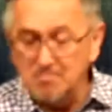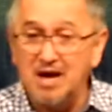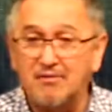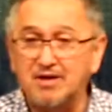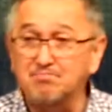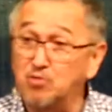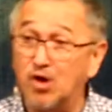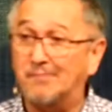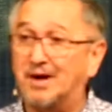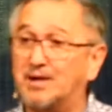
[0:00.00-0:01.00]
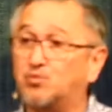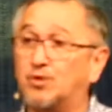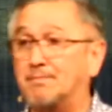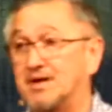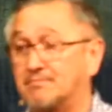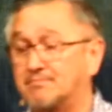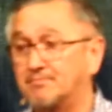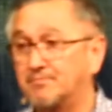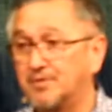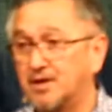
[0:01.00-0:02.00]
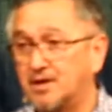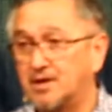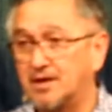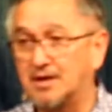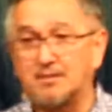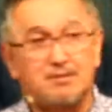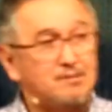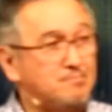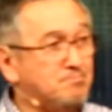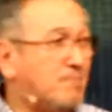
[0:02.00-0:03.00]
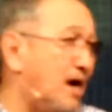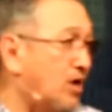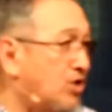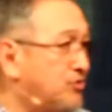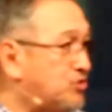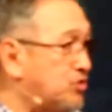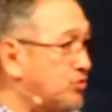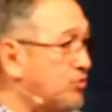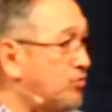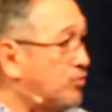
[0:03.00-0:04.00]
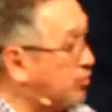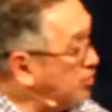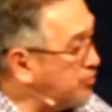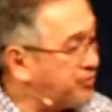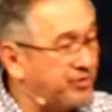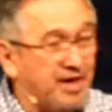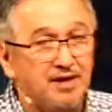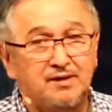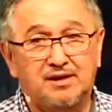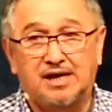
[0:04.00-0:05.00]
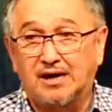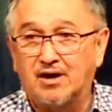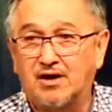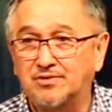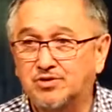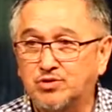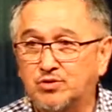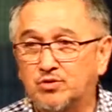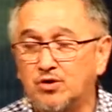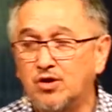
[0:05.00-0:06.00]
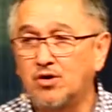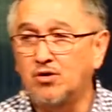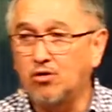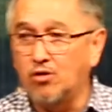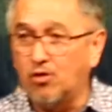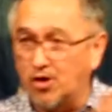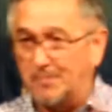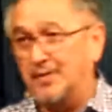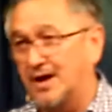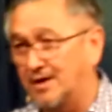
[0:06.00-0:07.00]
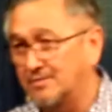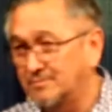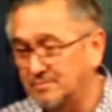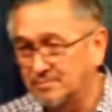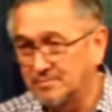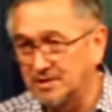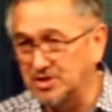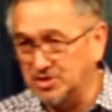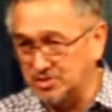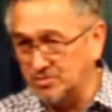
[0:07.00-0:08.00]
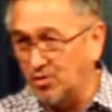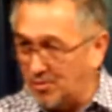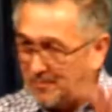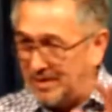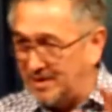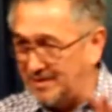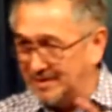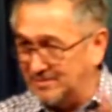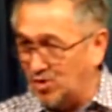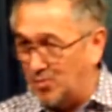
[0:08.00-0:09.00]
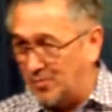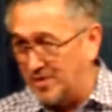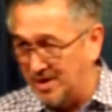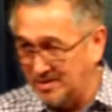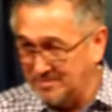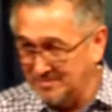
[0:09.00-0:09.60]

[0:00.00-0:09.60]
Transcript: married Moabite women uh, Mahlon to Ruth, and Kilion to Orpah. It's Orpah, not Oprah.